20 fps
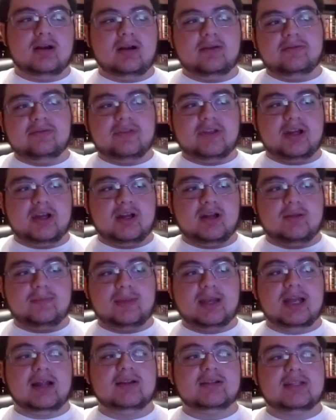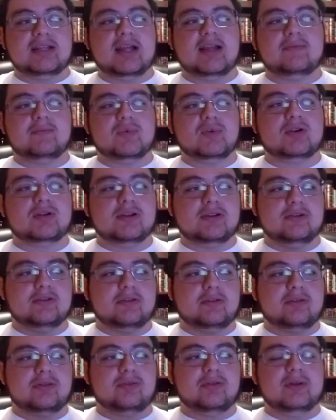of the player's handbook
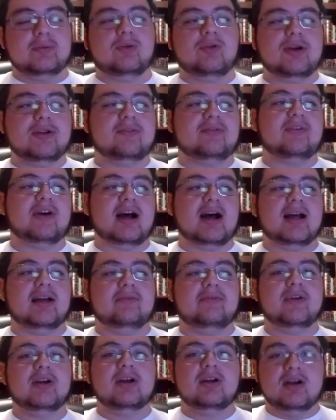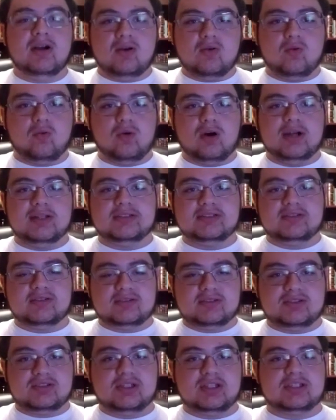in 3.5 was
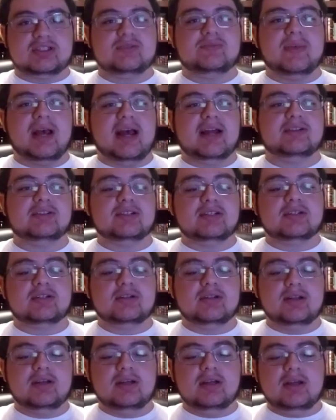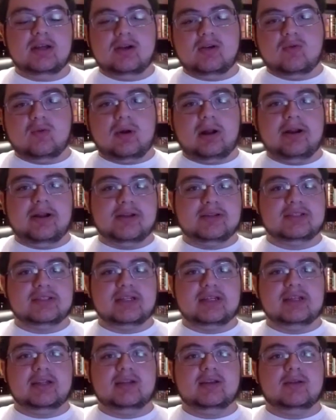just magic. Whereas
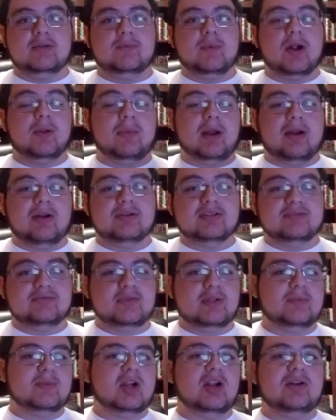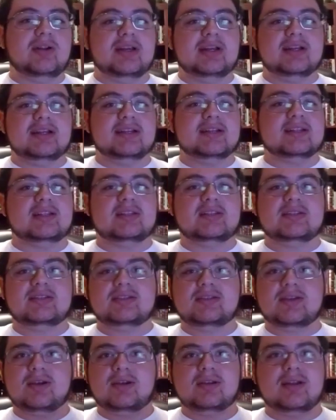in Barbarians of Lemuria,
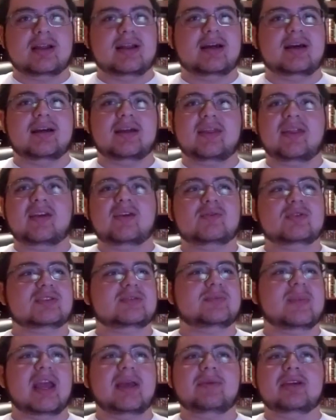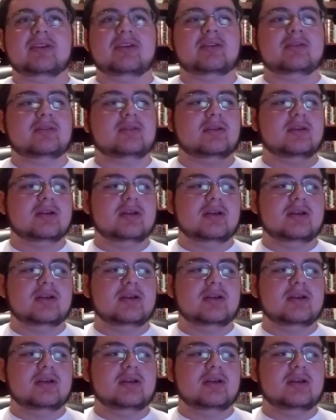it's, I think it was maybe